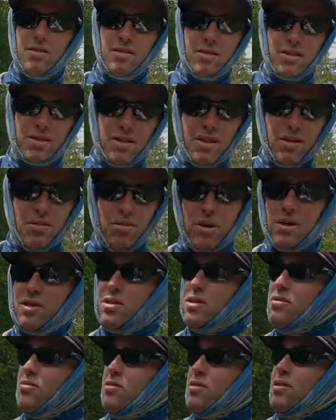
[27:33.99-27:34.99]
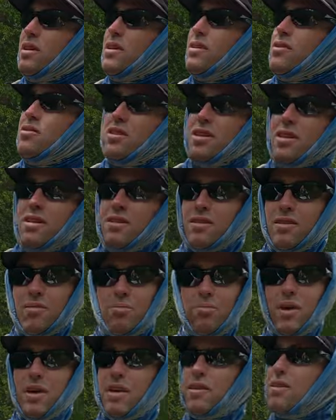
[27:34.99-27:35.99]
Just gotta watch out for that antenna in the
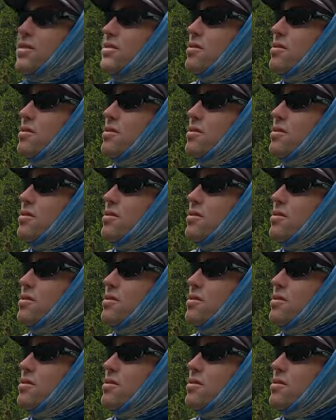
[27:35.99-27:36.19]
back